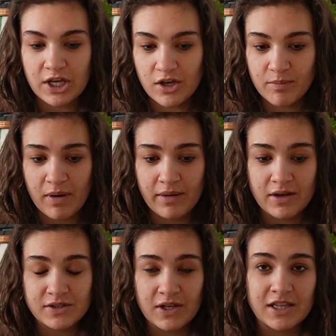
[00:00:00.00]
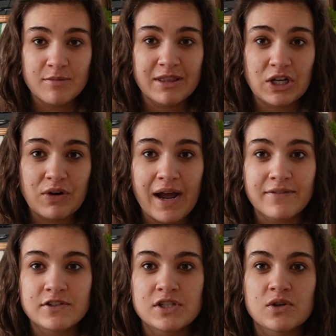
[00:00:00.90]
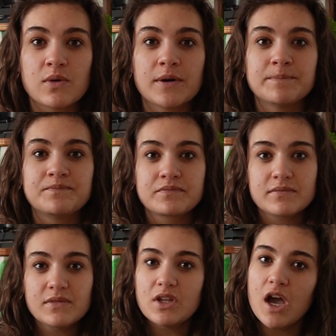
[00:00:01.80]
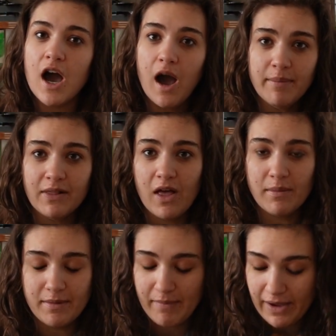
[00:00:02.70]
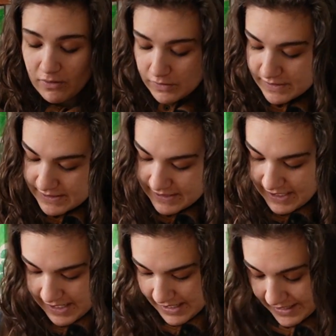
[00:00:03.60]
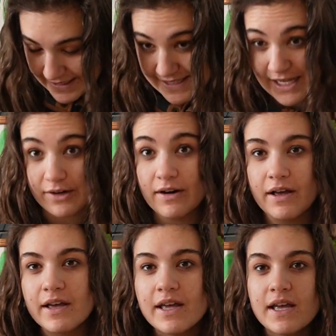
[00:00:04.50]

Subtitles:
You can probably also get them at the craft store, Hobby Lobby, Michaels, etc.